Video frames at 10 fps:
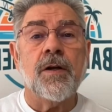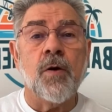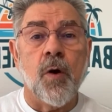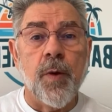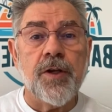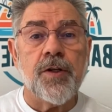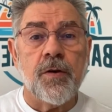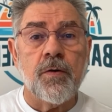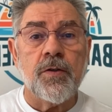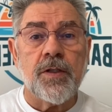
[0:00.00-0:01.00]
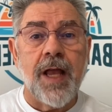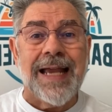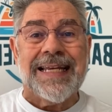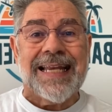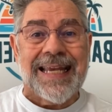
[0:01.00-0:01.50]
Norwegian Cruise
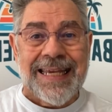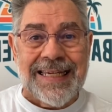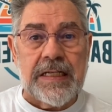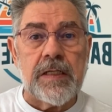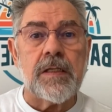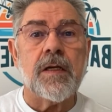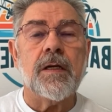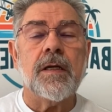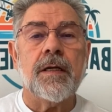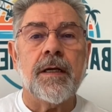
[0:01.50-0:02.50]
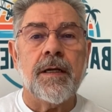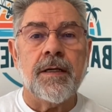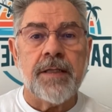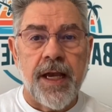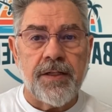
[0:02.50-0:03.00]
Line is
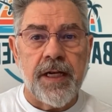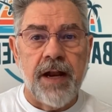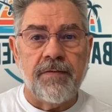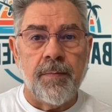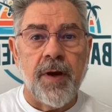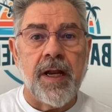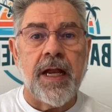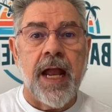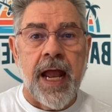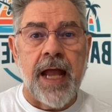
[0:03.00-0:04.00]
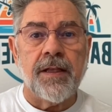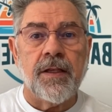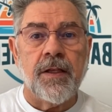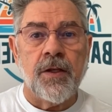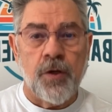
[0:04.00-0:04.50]
testing everybody
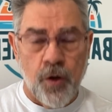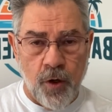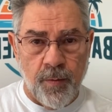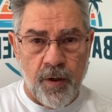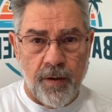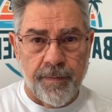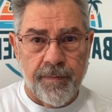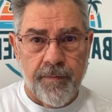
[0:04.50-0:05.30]
at the terminal.